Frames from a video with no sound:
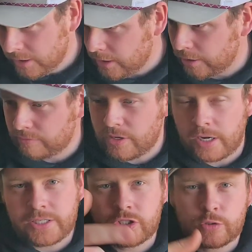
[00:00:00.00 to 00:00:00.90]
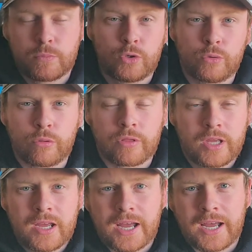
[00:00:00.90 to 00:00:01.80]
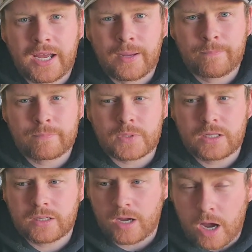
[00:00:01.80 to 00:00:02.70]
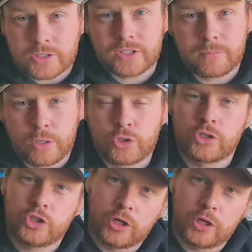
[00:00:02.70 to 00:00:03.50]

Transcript: kind of nice, smooth casting motions.